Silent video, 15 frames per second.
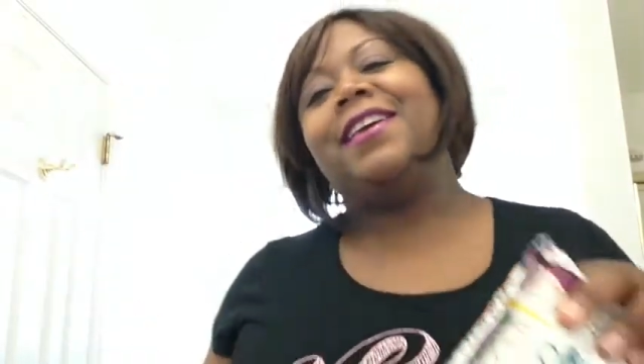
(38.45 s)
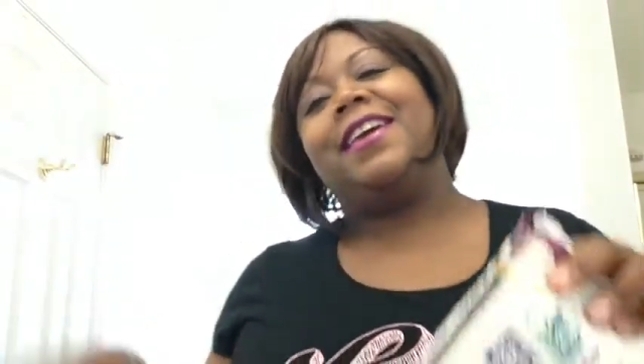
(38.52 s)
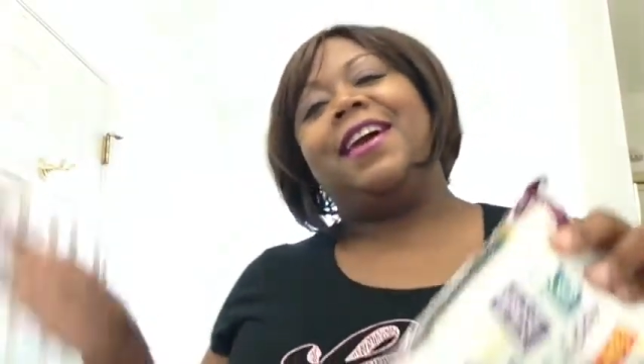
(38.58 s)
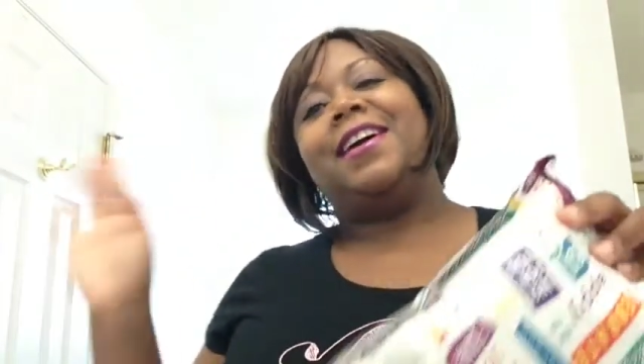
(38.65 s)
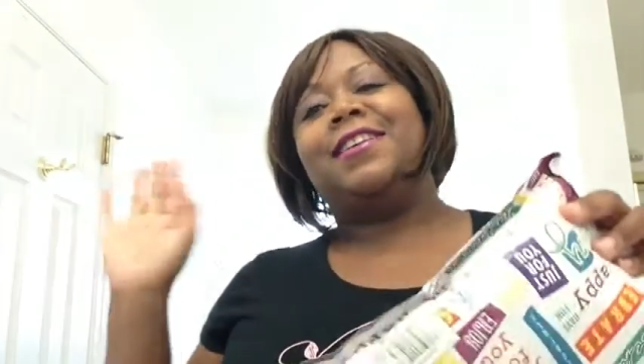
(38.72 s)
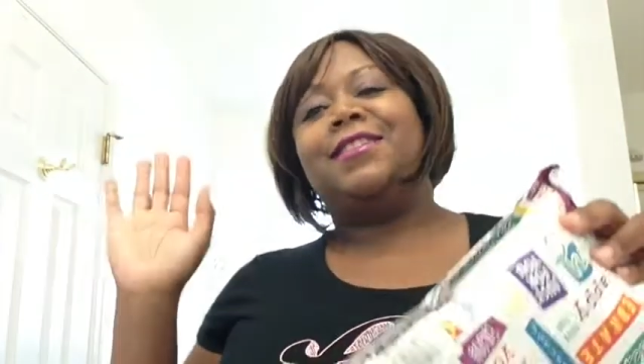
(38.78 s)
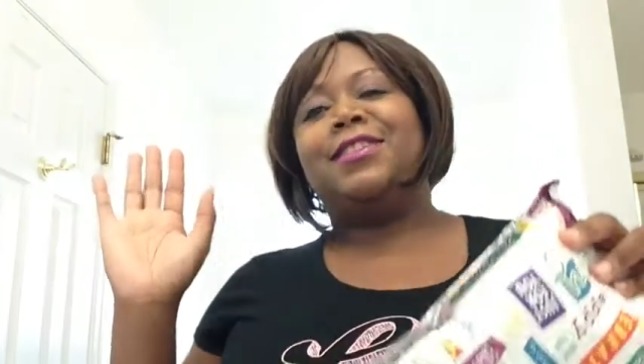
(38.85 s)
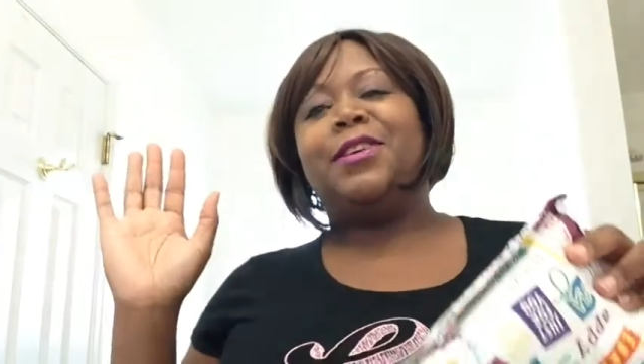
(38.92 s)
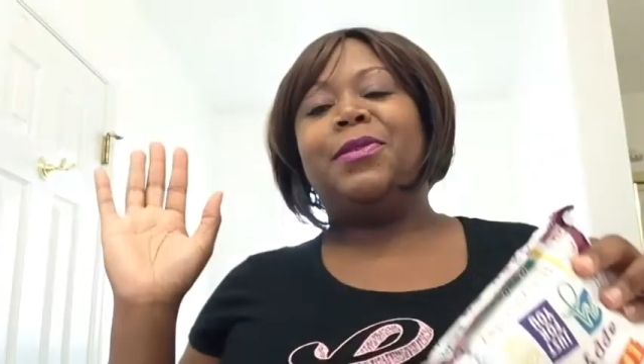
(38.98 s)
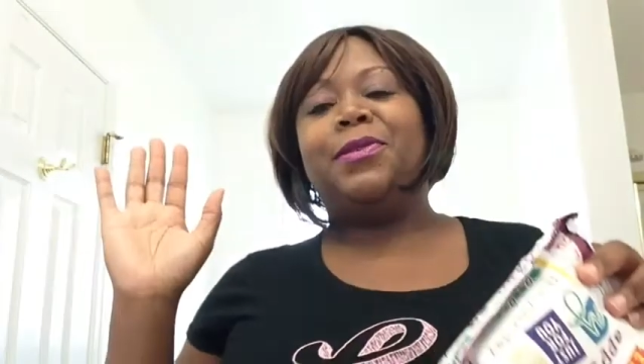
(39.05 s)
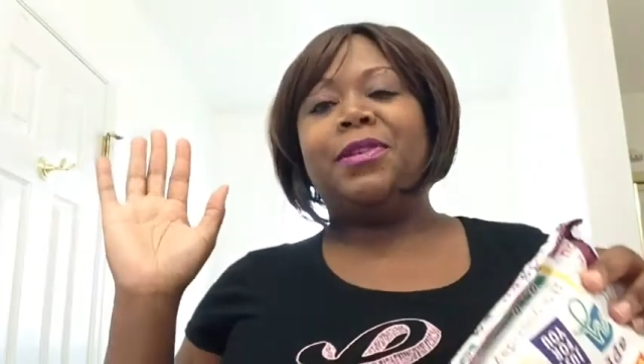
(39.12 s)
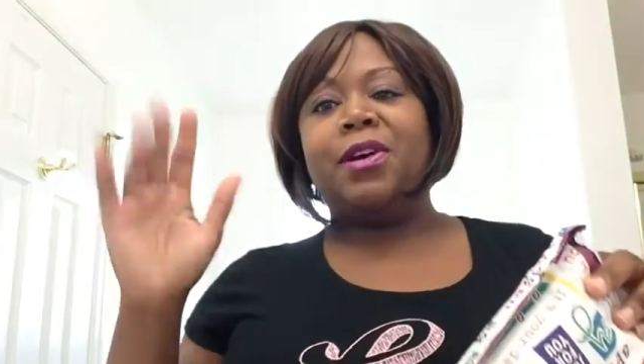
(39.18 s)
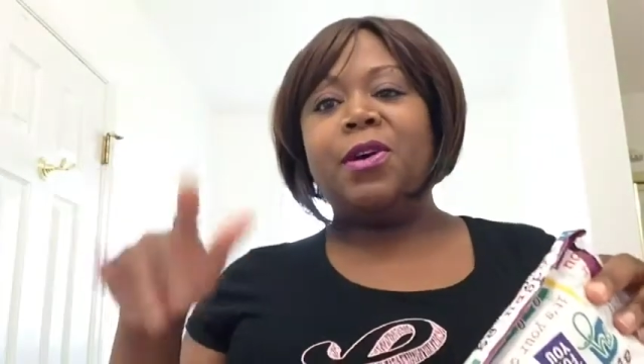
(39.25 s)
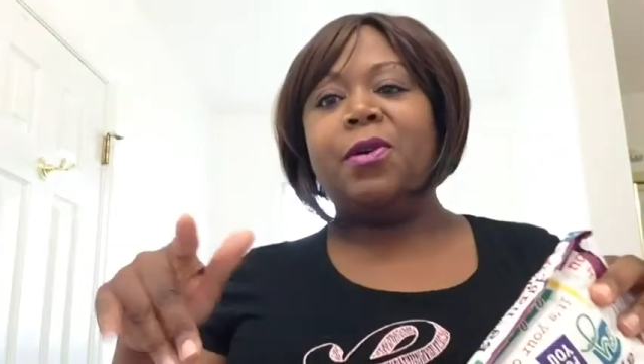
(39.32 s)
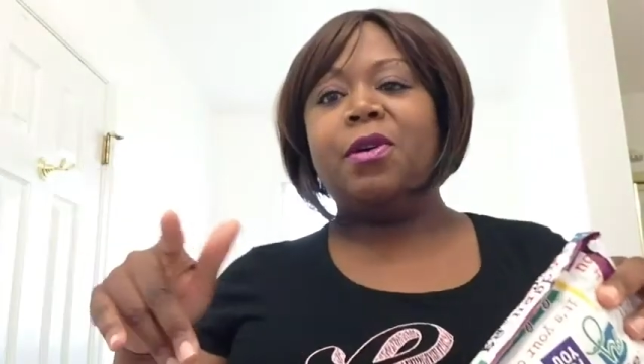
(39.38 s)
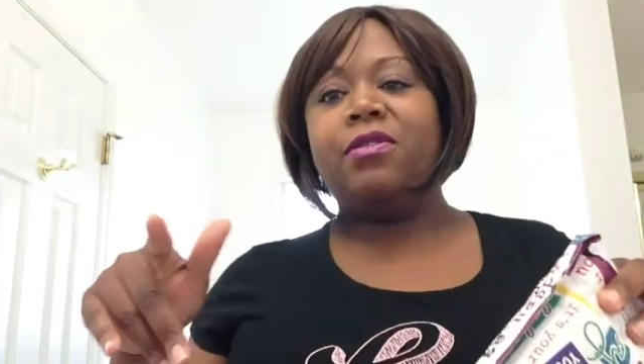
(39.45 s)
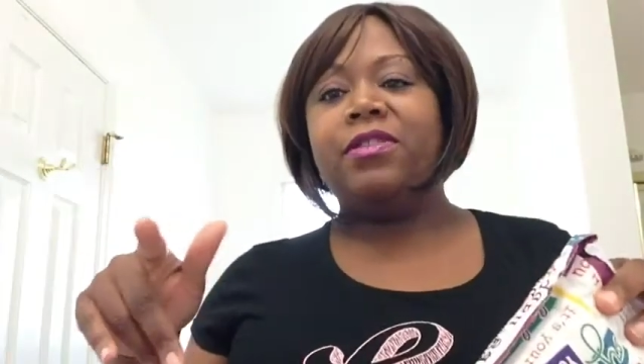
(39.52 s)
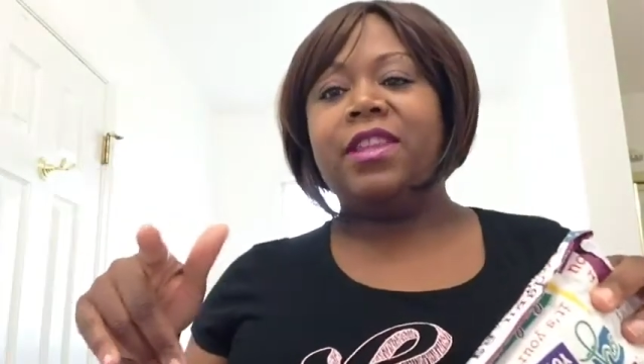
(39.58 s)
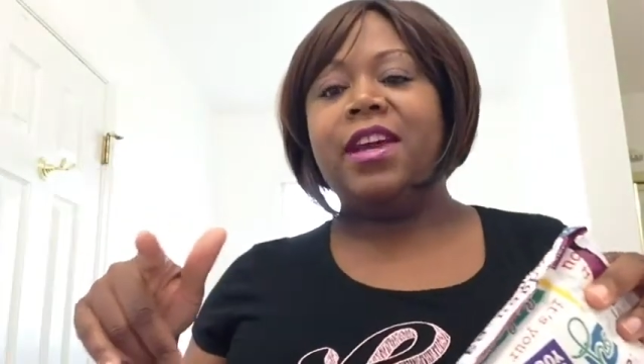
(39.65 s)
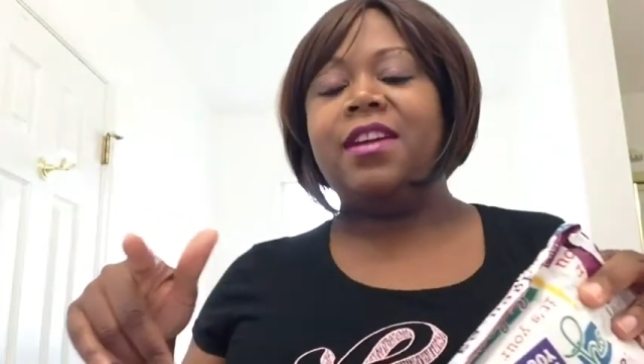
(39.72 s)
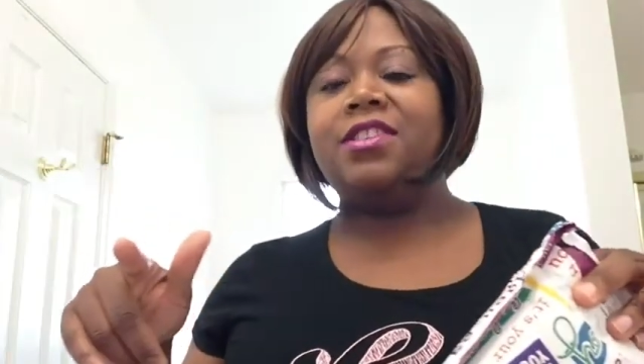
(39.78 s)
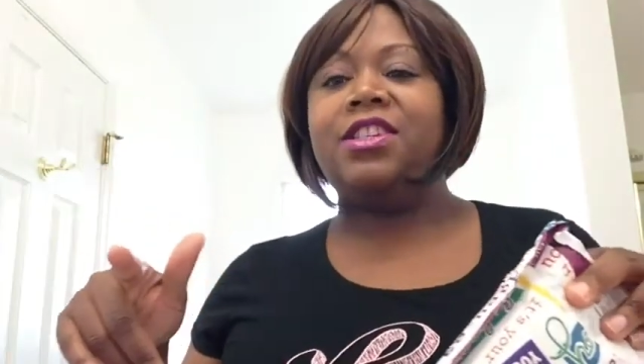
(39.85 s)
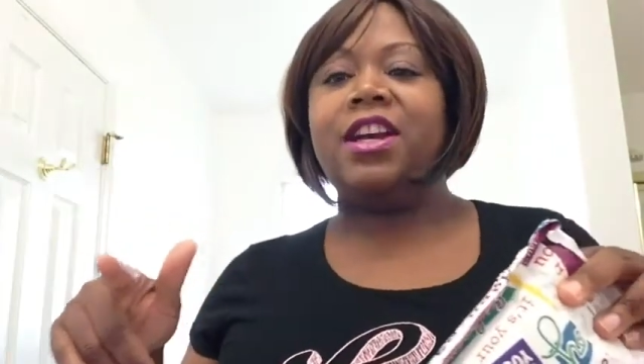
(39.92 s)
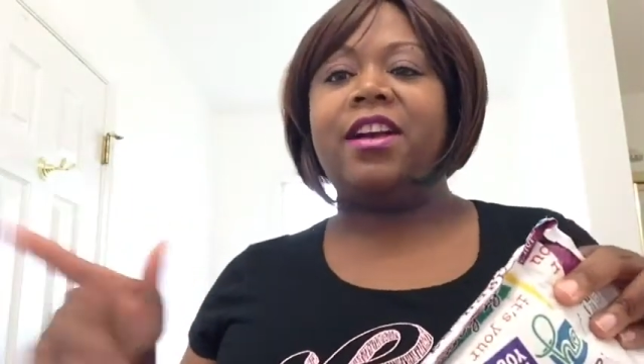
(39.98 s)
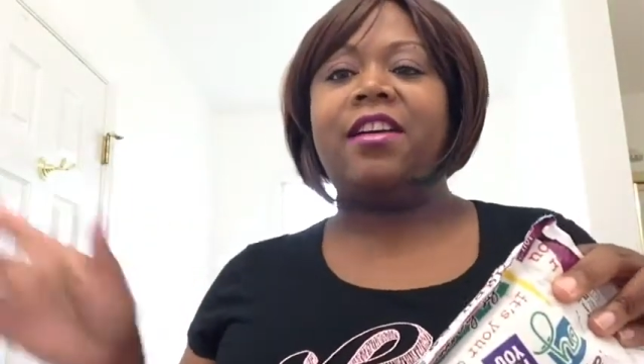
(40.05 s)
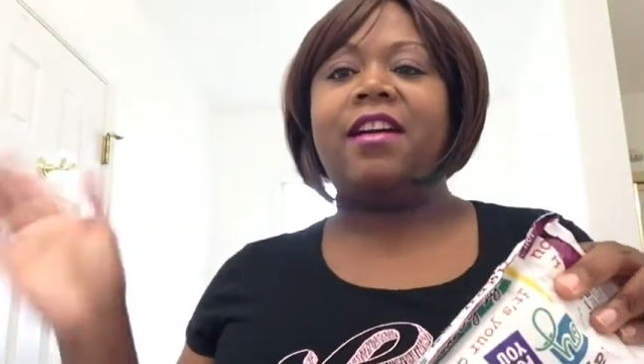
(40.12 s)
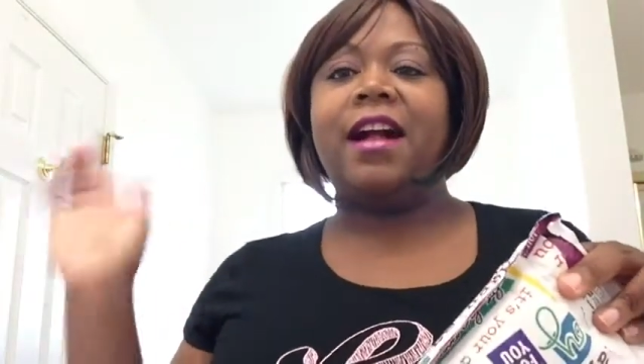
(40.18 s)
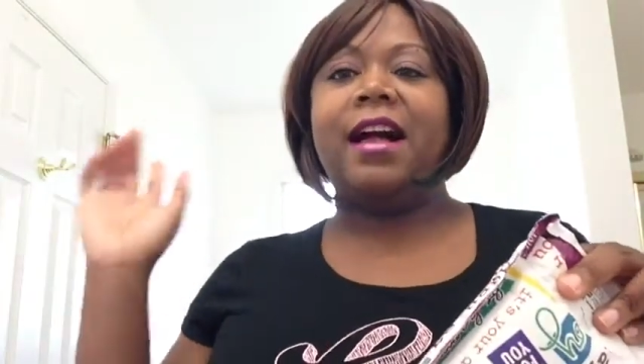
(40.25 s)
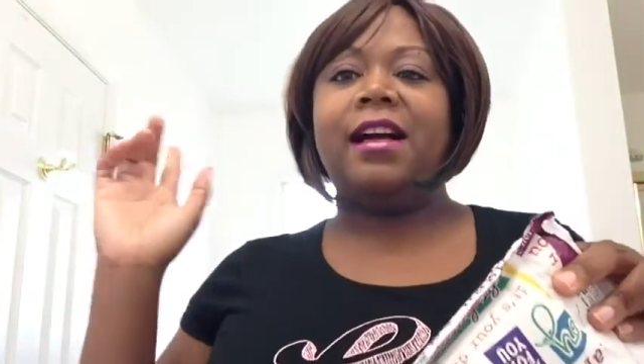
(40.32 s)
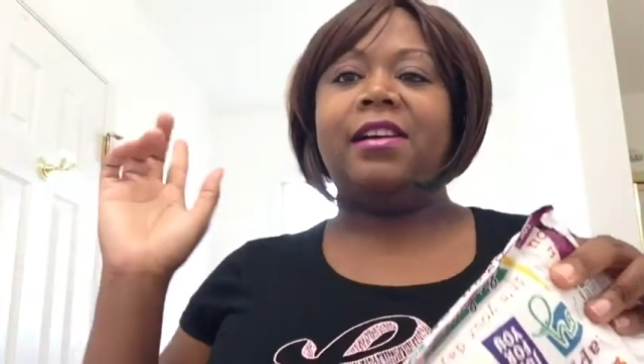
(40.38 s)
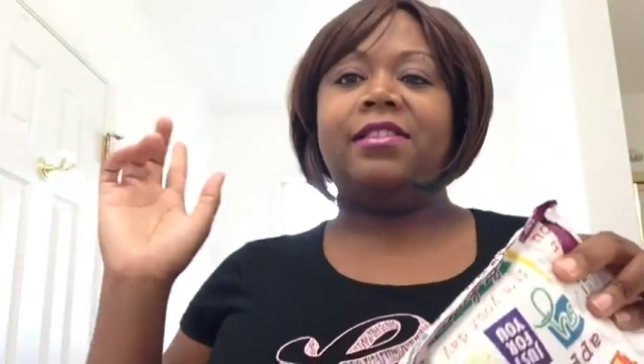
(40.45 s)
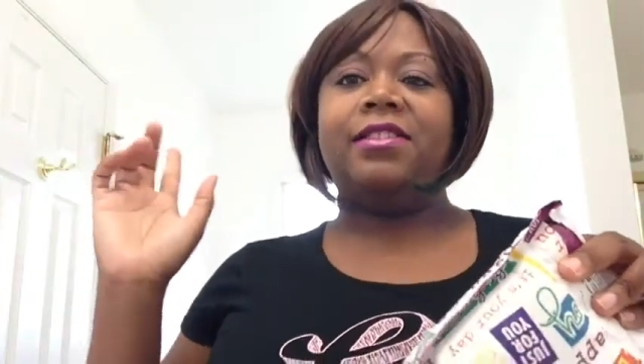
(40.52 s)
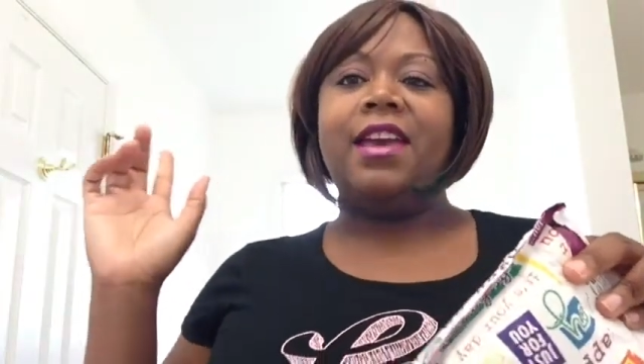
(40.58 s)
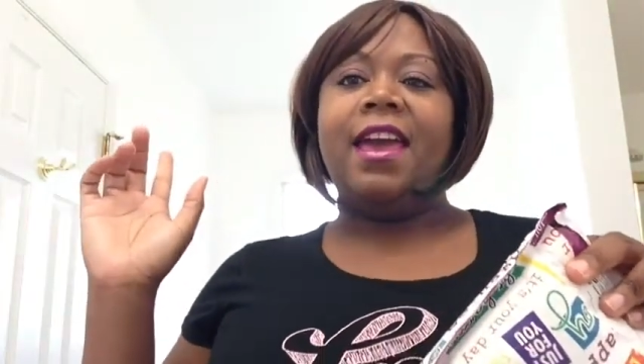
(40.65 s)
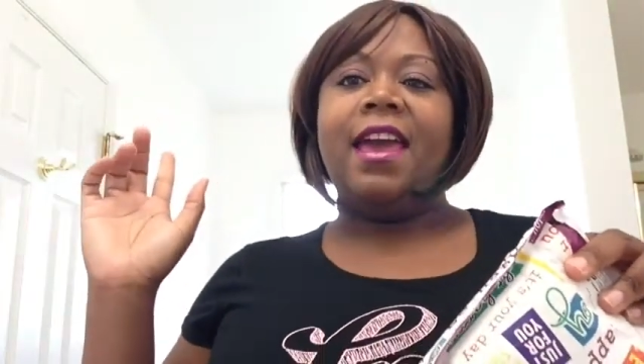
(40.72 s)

Yeah, so go over there and check her out